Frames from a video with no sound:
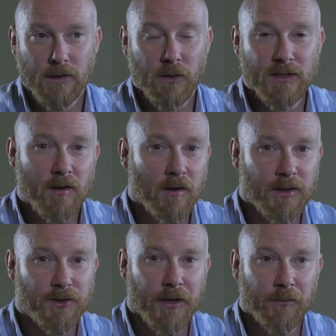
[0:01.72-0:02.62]
So I
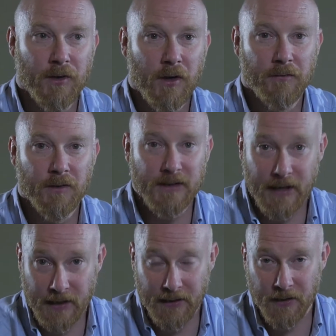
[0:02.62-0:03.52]
started treatment over a
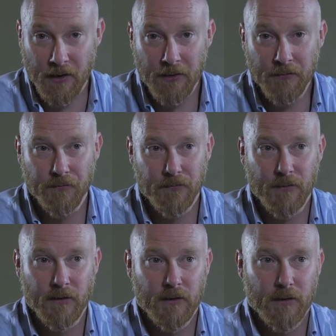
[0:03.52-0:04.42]
decade ago,
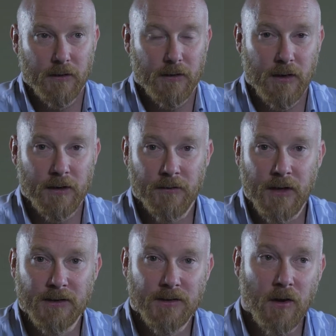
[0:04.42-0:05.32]
and at
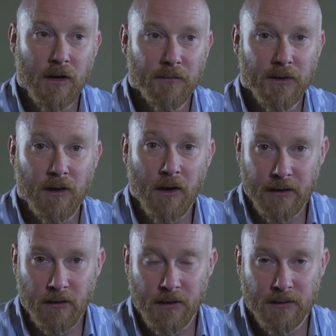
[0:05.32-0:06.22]
that time the
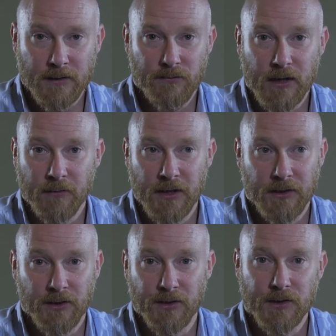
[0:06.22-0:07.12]
guidelines
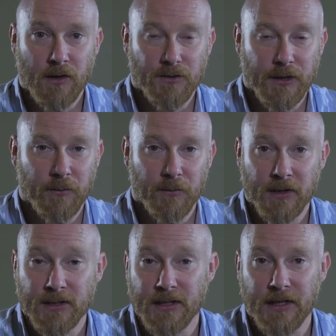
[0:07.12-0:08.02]
recommended you start treatment with
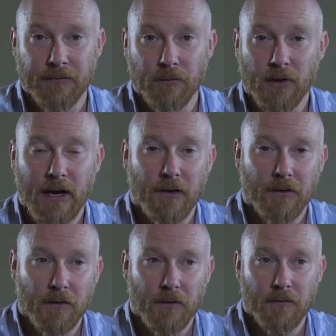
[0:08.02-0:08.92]
a CD4
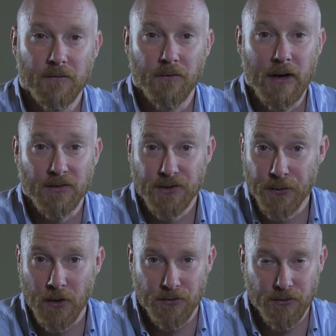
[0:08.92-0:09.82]
count of around
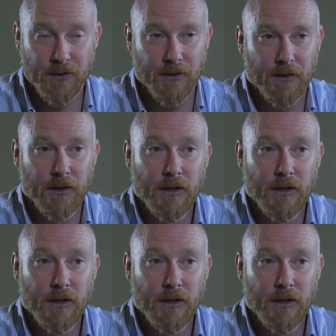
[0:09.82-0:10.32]
200.